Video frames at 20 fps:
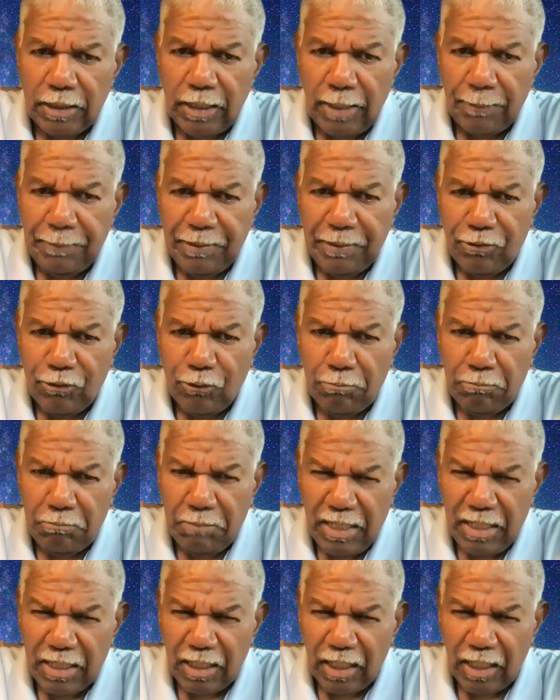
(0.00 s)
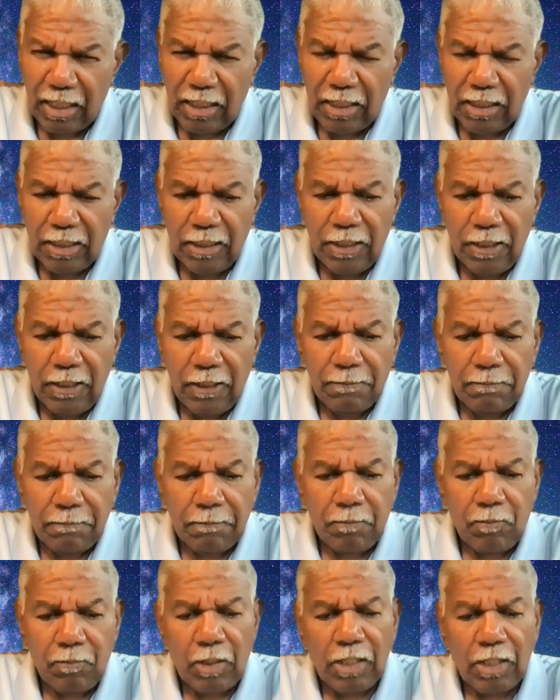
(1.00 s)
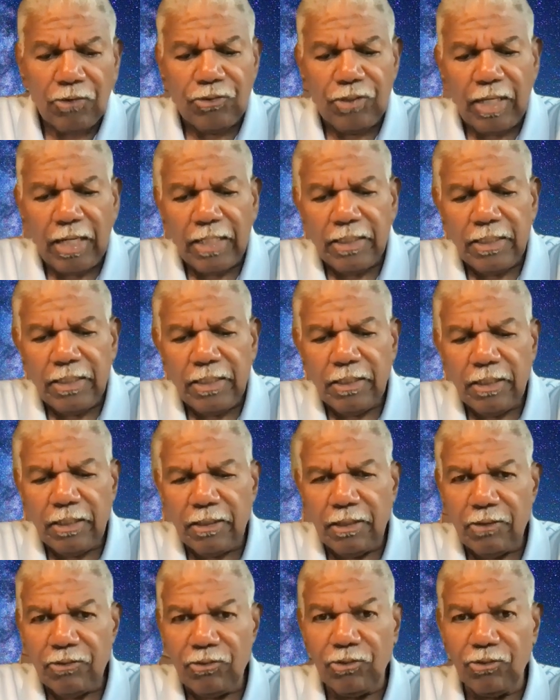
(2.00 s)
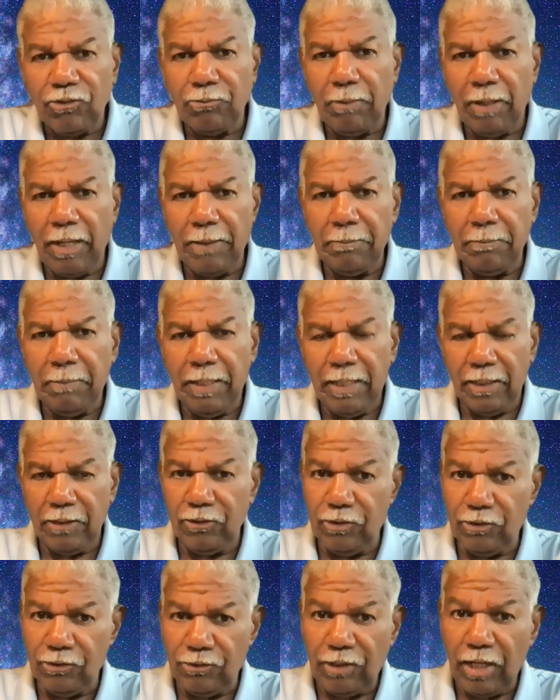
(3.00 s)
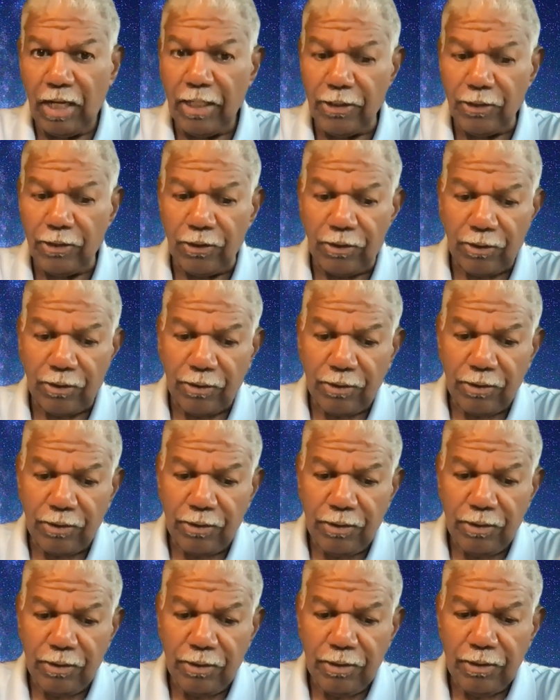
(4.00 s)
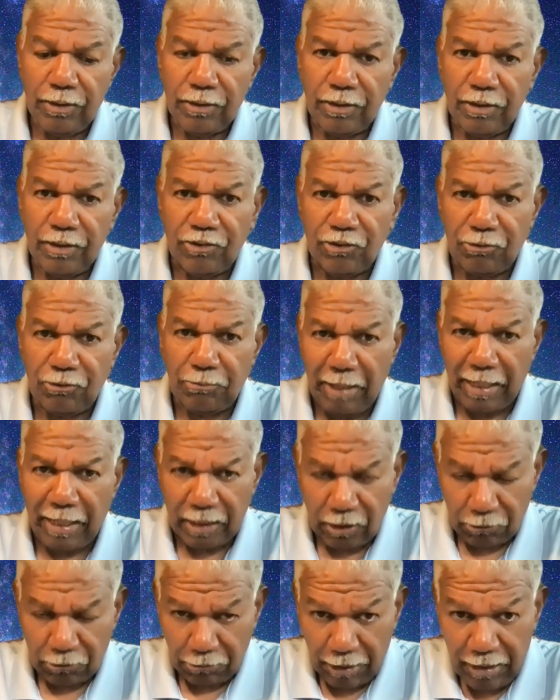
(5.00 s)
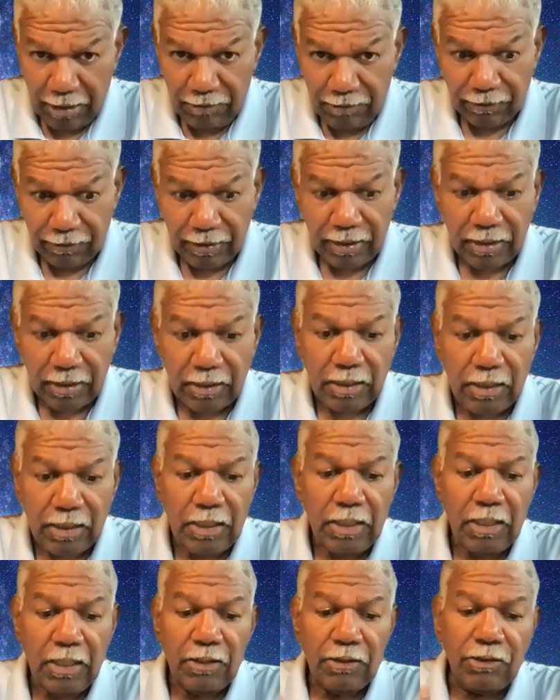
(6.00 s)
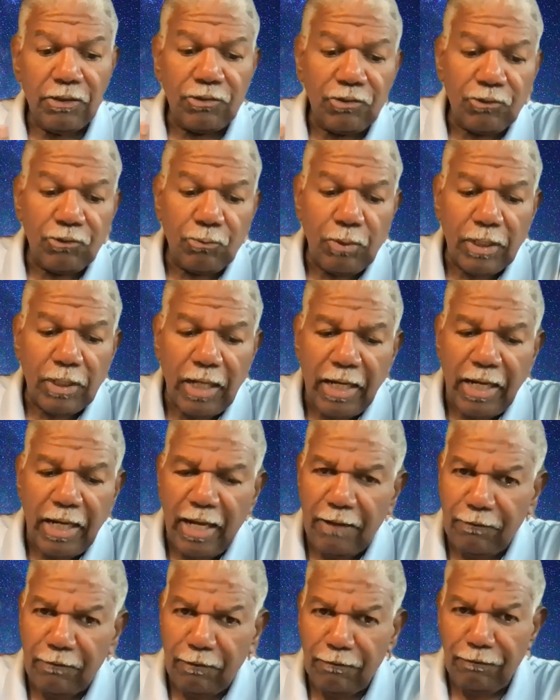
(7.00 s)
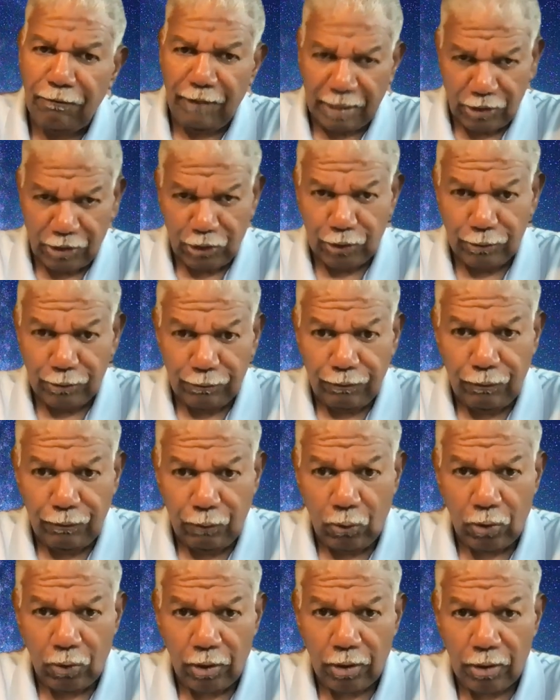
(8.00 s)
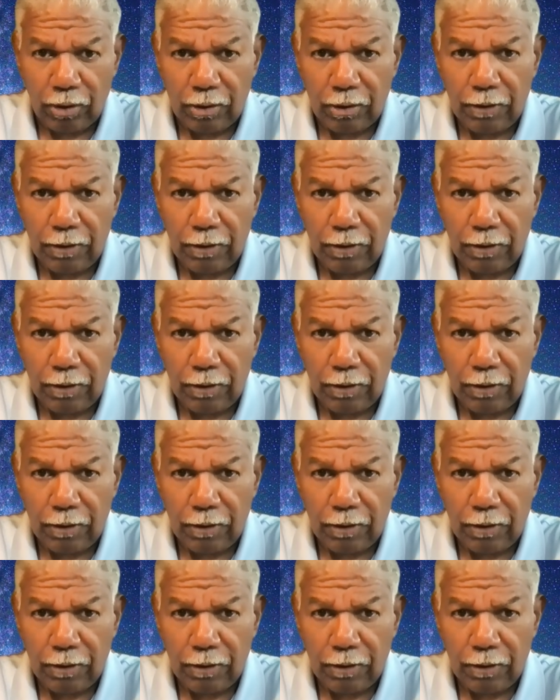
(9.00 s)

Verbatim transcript: epithumia is the idea that this is my main desire. This is my craving. This is what I have affection for.